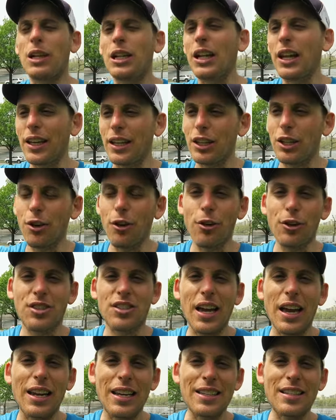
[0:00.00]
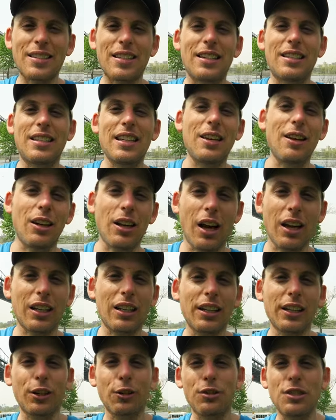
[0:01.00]
Click your settings to
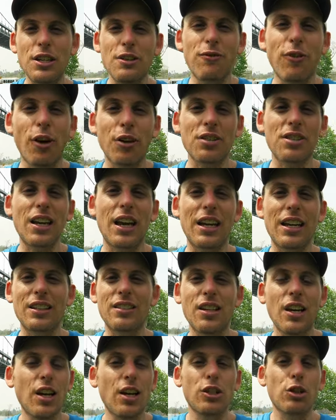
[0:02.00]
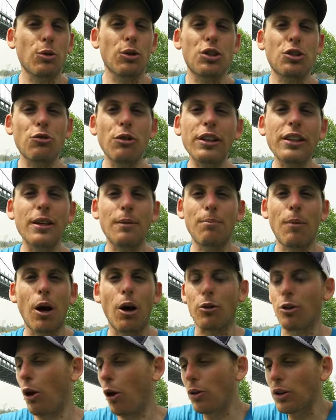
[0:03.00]
click your default settings to restricted
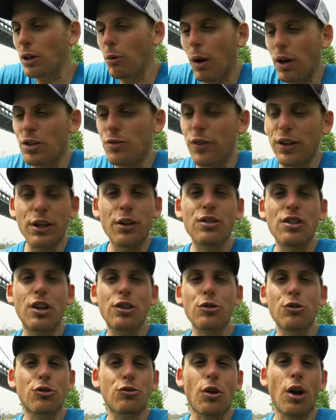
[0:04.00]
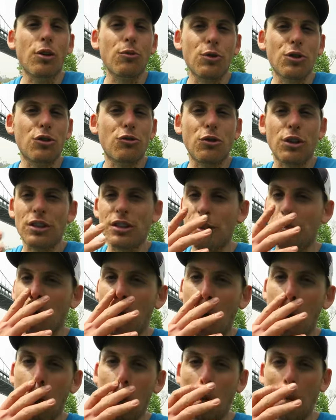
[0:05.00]
mode. Only watch videos on restricted
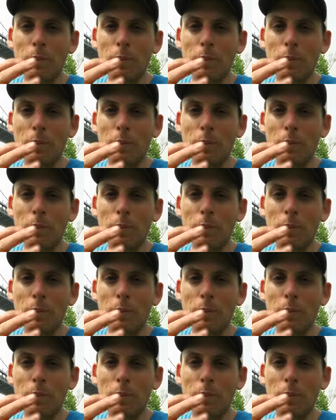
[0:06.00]
mode.